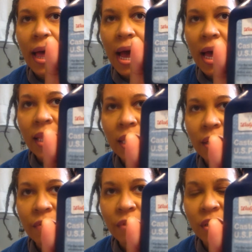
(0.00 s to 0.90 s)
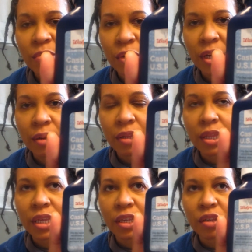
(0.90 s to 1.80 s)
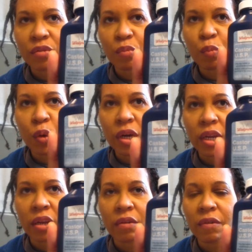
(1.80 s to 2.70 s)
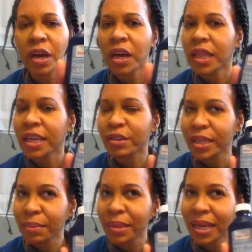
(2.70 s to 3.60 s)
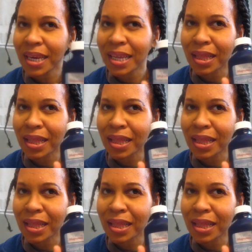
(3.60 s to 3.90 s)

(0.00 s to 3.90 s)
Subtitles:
I love this brand. This one, there's something